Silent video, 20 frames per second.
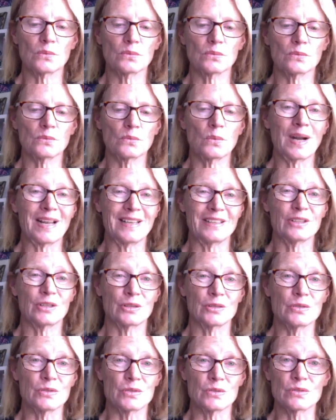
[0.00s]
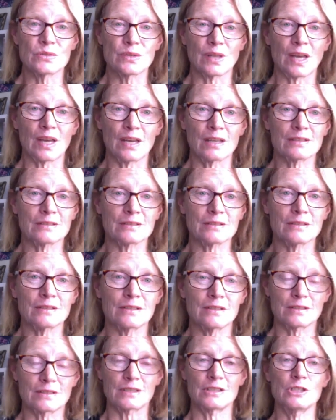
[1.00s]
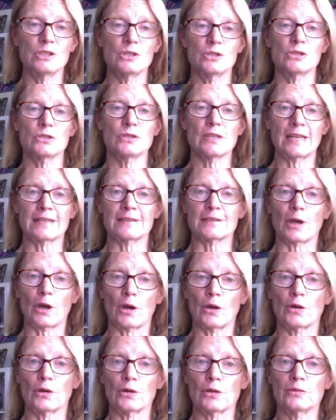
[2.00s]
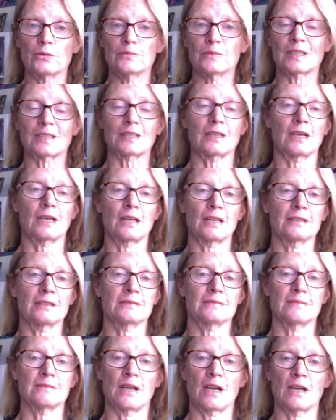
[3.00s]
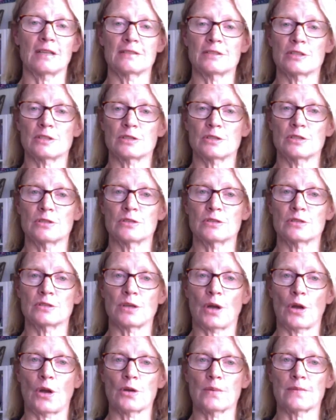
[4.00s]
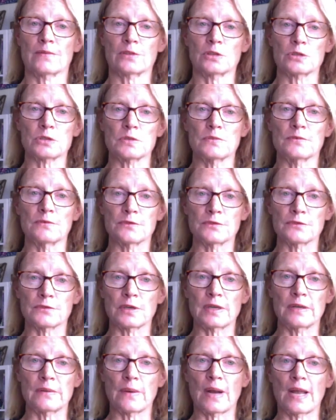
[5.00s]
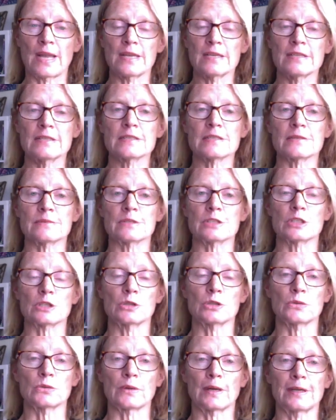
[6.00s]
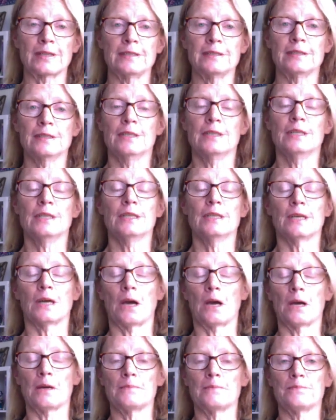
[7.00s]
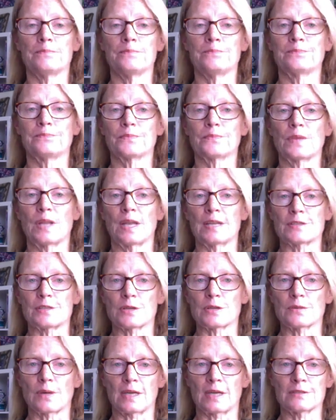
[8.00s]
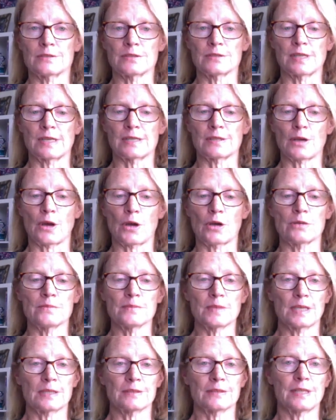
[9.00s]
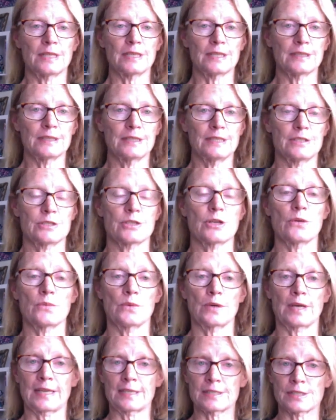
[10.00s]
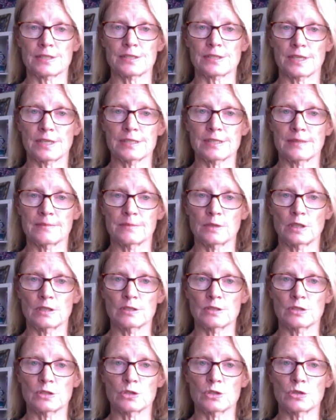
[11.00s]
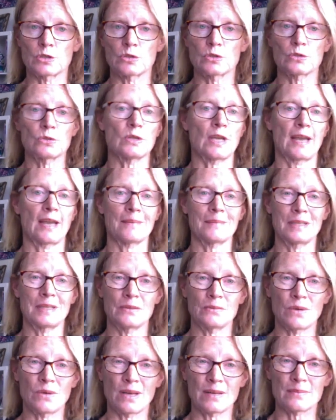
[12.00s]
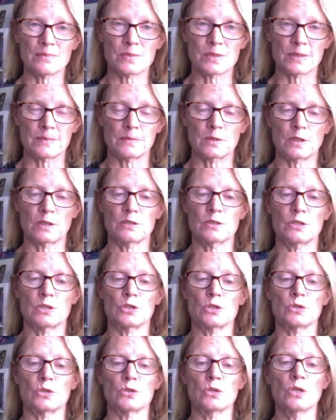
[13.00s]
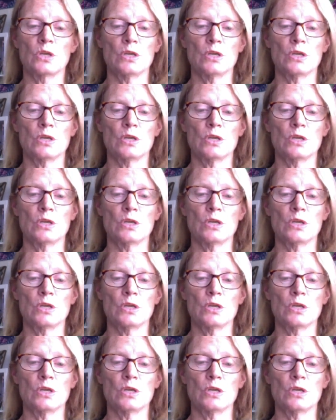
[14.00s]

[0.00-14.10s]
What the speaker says: where you're going to do that. You know, can you do that at home? Like I just use it at home. I've got some free weights, which are great. And so I do that at home. But then I need to know what exercise I'm going to do, how many reps I'm going to do,